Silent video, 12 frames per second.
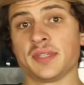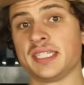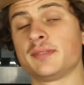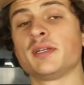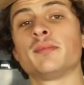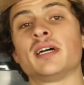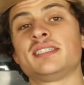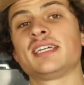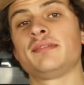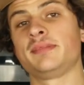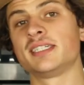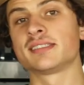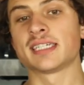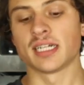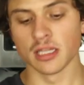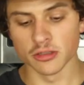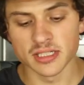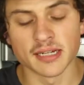It's been about 10 minutes at
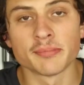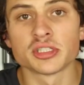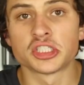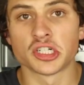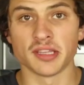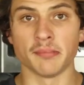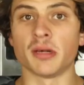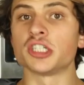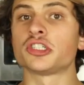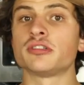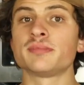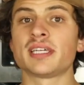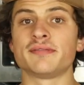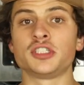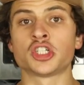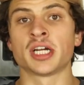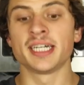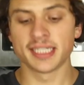a low temperature, and the mushrooms have
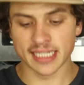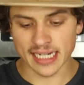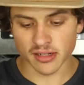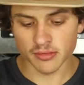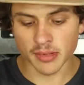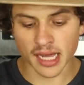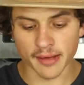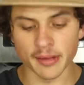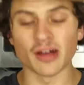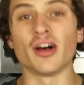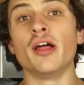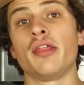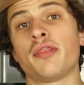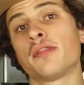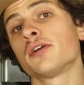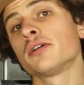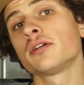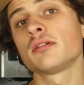shrank down by about
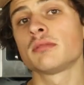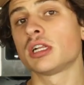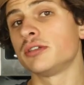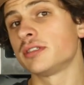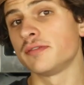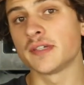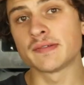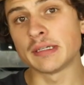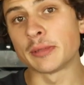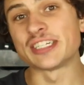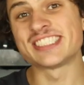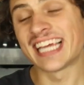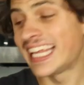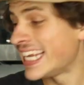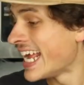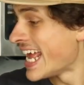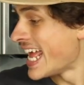1/3, close to 50%.